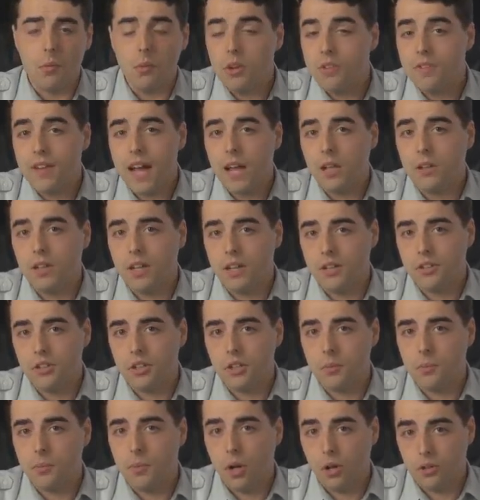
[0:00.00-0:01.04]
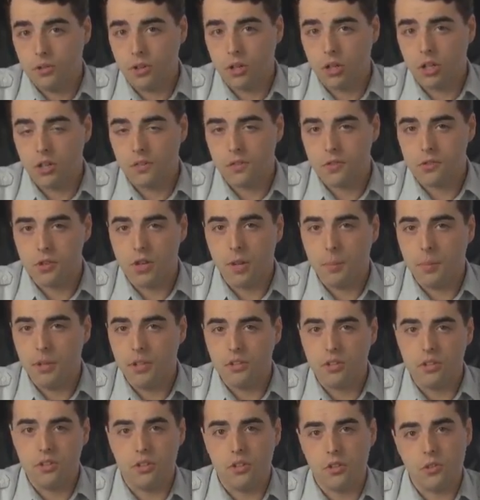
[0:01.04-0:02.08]
We've outlined some alternative
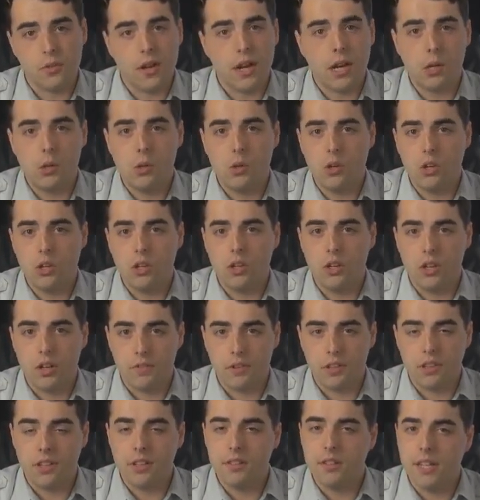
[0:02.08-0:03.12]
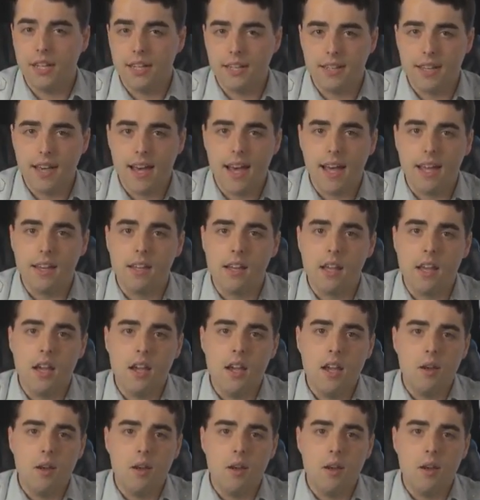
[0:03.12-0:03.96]
treatments such as oregano oil and everything like that.